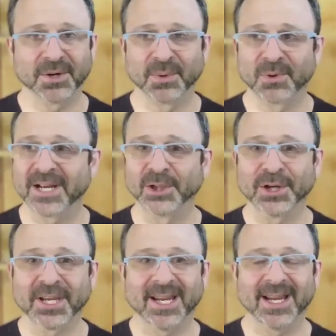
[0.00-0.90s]
great
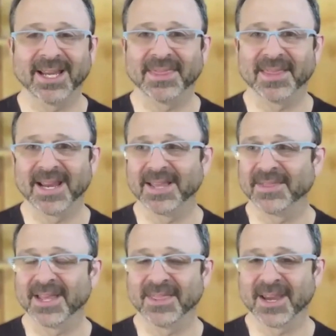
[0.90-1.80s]
looking and
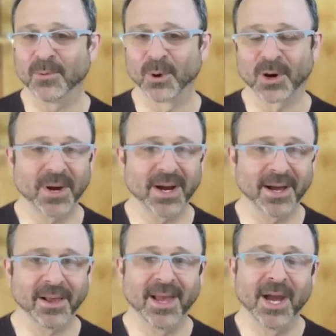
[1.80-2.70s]
they work
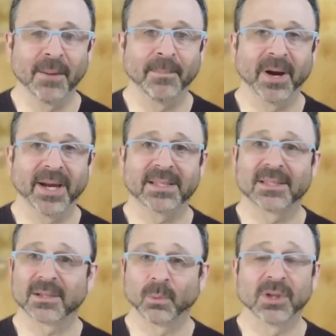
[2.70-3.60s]
well,
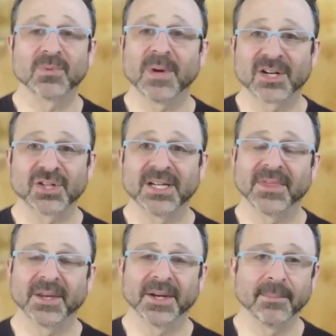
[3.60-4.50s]
but once we actually
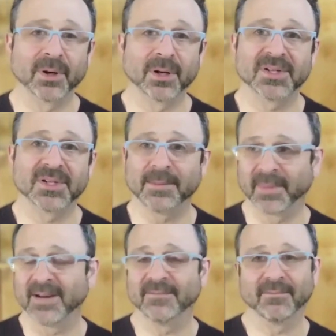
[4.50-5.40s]
get the numbers, it
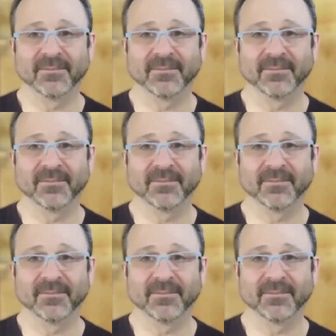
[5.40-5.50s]
might,